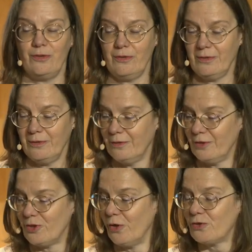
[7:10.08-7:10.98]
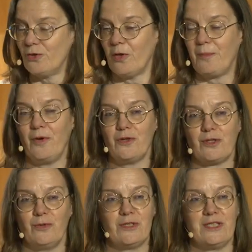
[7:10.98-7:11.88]
to talk to the
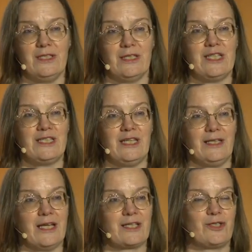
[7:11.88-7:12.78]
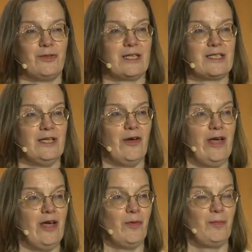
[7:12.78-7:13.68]
person who is sitting next to us in an
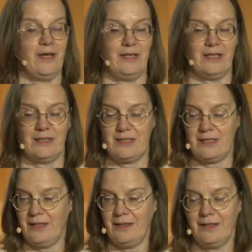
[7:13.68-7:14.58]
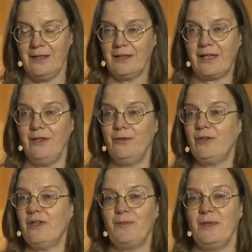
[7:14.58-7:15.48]
airplane and say, can you
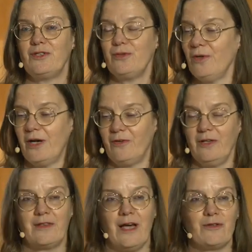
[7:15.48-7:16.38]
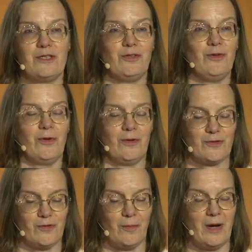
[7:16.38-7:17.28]
give me 200,000
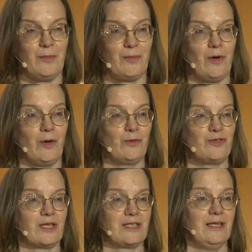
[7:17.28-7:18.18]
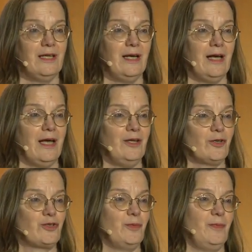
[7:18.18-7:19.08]
euros for my project? And
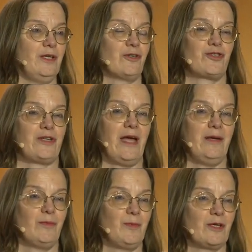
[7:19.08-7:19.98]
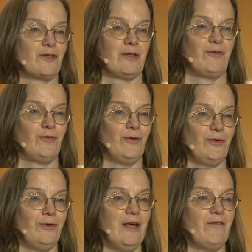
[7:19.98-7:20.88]
not to be ashamed, because if
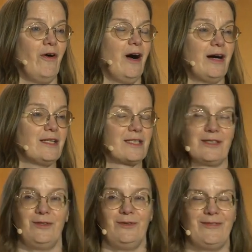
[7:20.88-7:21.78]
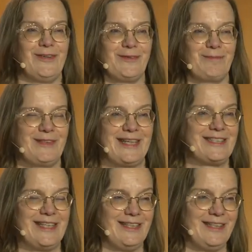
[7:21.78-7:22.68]
you never ask, you never
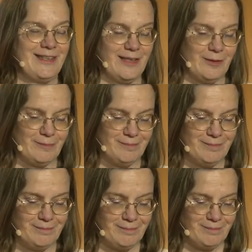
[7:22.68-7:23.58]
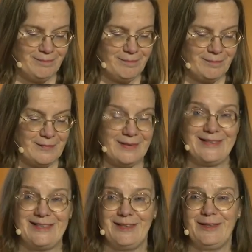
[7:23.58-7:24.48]
get anything.
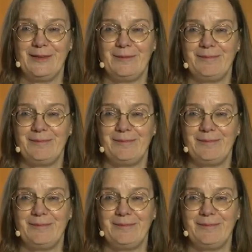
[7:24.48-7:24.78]
That's that.